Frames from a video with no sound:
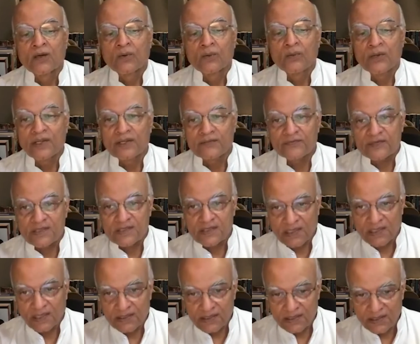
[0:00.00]
We've
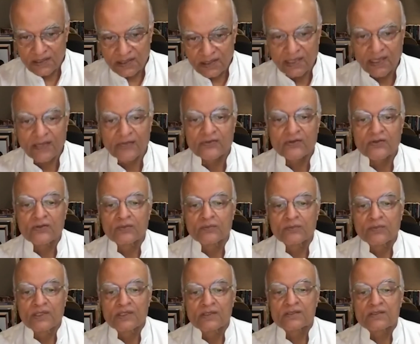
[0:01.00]
steadily gathered the
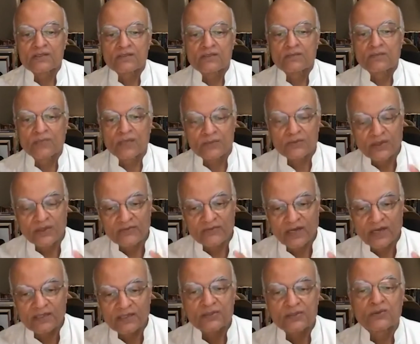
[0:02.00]
means, but we've
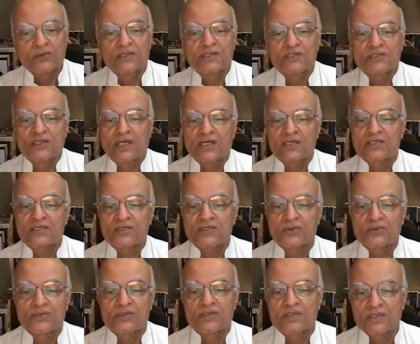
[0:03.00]
had to adjust to
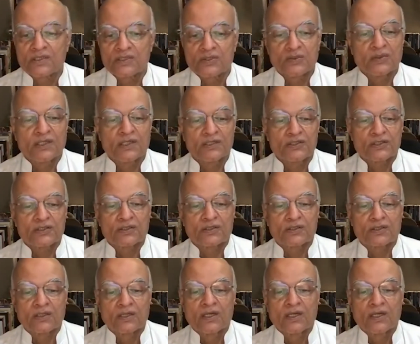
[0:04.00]
the situation.